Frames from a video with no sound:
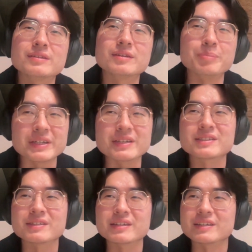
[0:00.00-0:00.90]
the
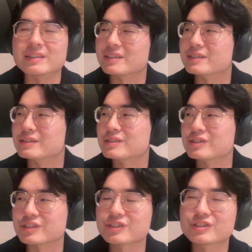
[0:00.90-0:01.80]
biggest thing is
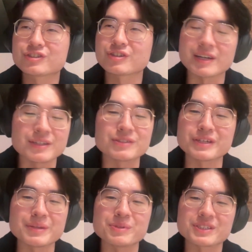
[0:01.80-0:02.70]
just trying
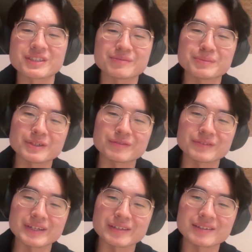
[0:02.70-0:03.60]
to keep yourself
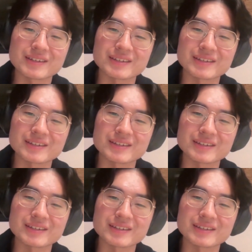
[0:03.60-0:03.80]
motivated.